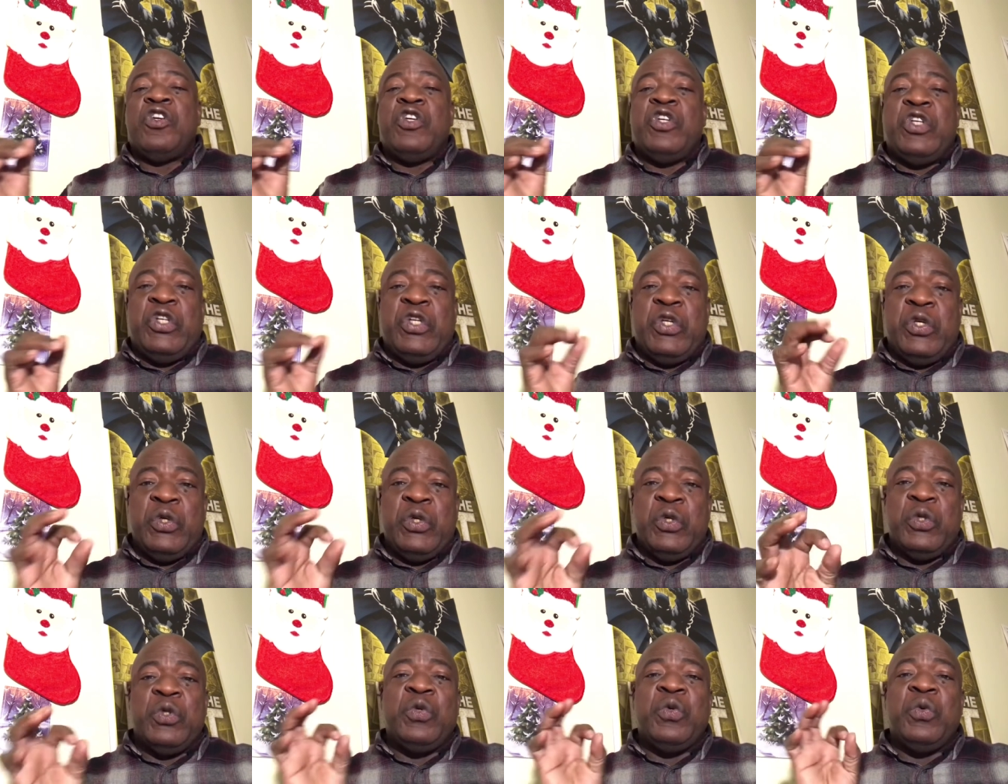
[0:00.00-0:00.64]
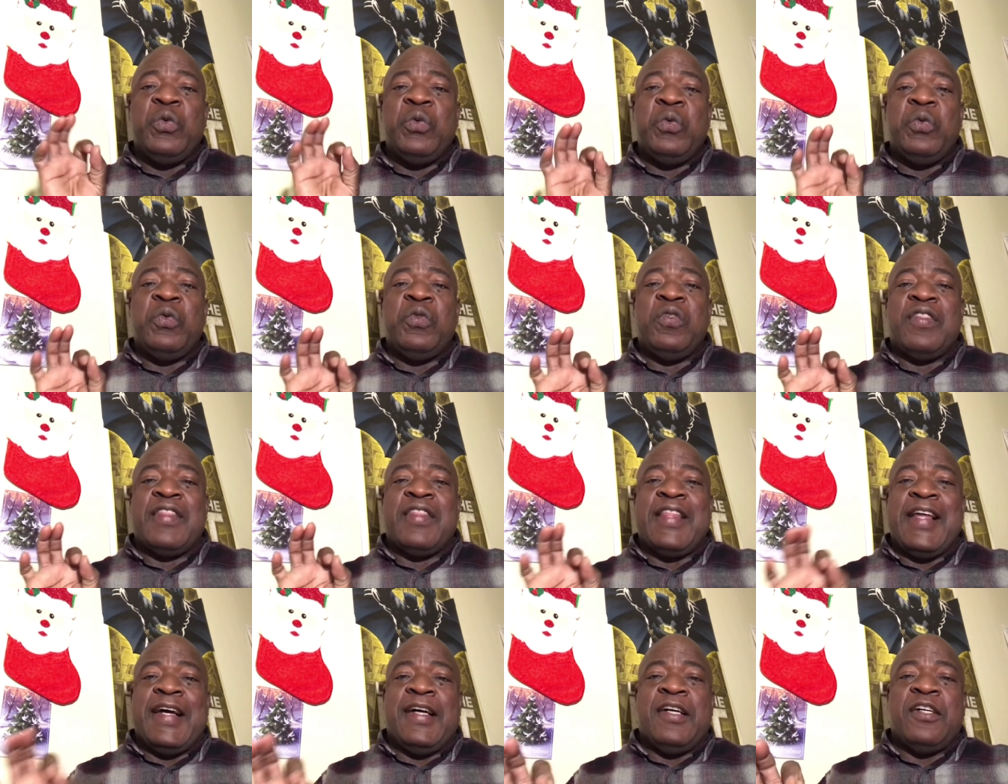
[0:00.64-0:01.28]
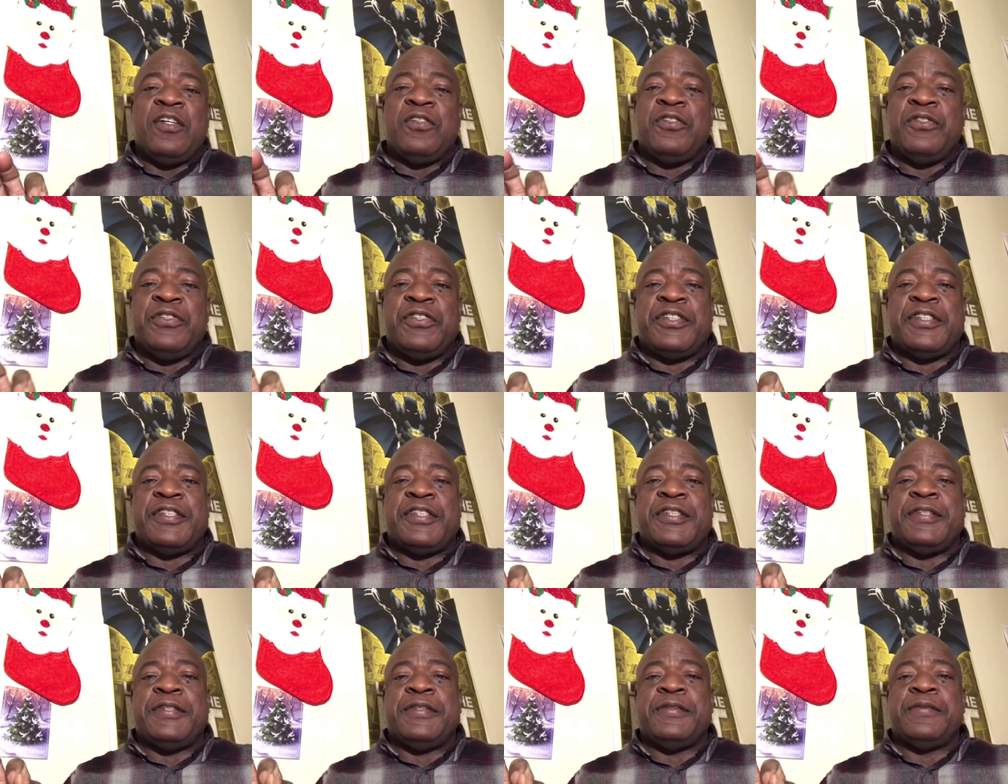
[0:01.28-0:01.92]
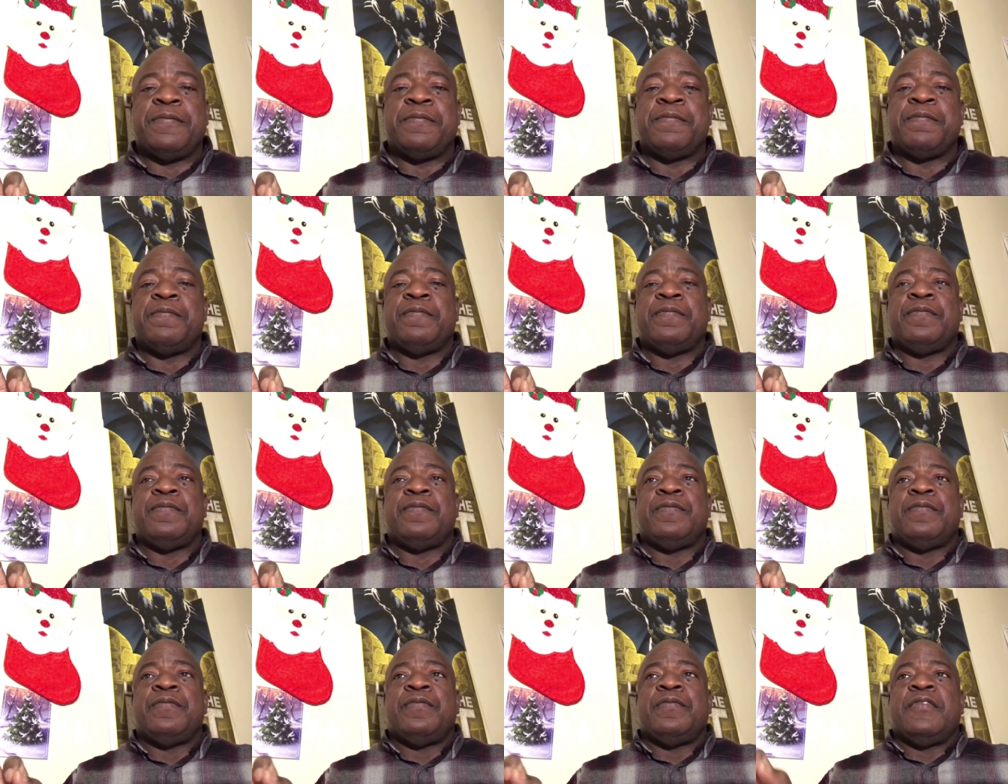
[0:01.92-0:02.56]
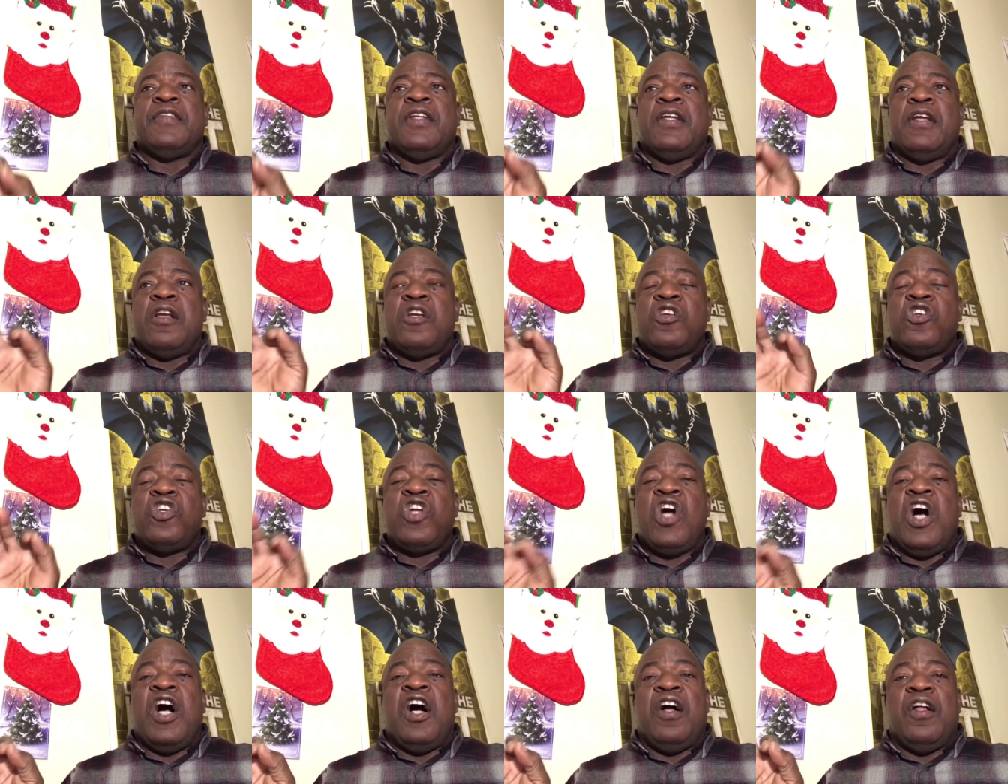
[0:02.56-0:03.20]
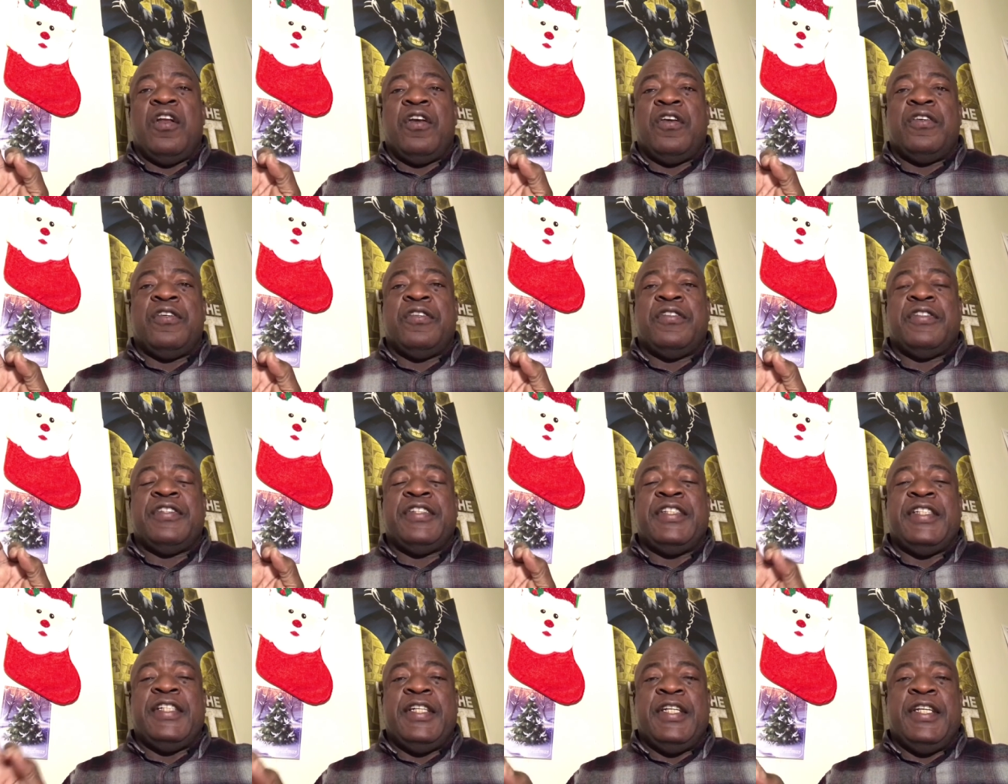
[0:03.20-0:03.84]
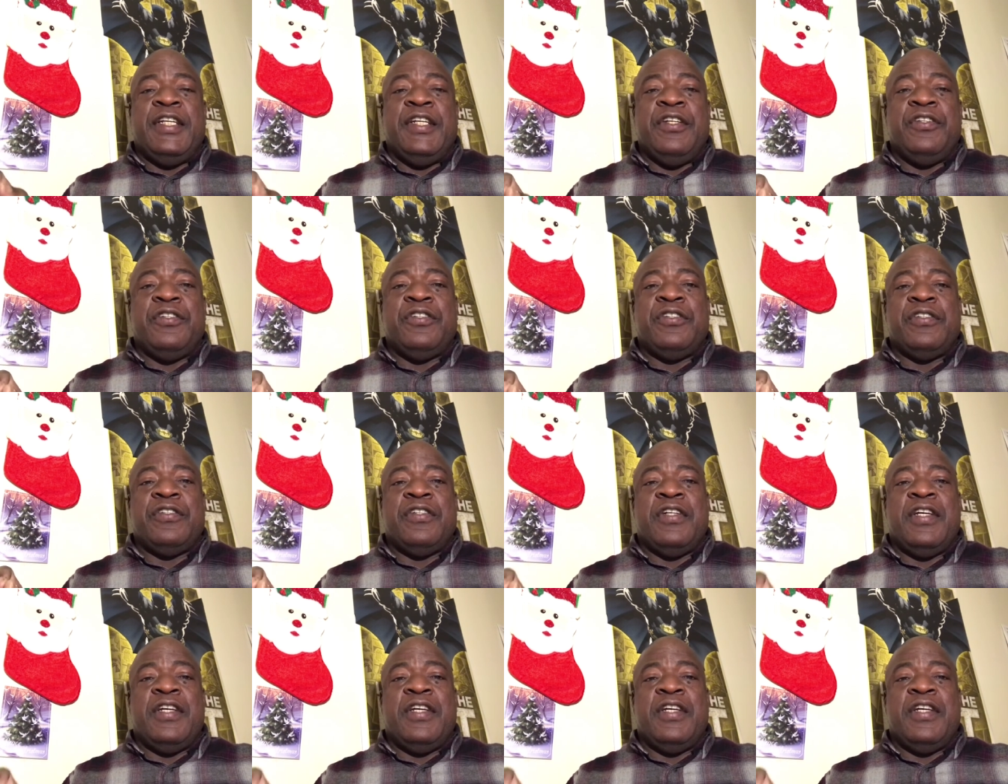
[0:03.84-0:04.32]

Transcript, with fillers: $2,000 each